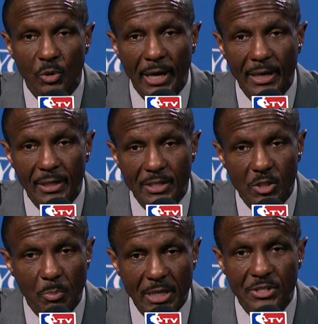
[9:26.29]
and it's a
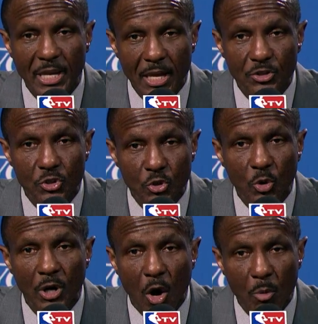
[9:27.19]
big stage to do
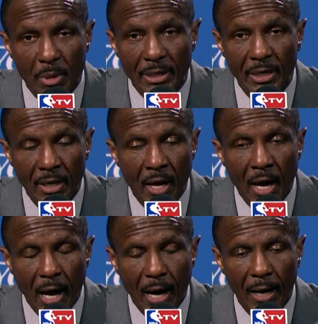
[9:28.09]
it on, but
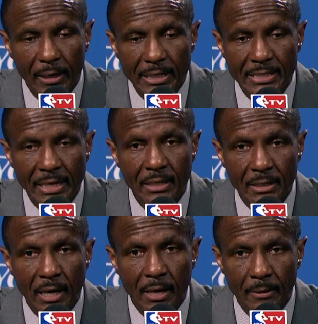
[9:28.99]
he's getting it
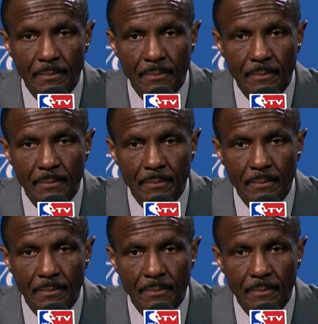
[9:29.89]
done.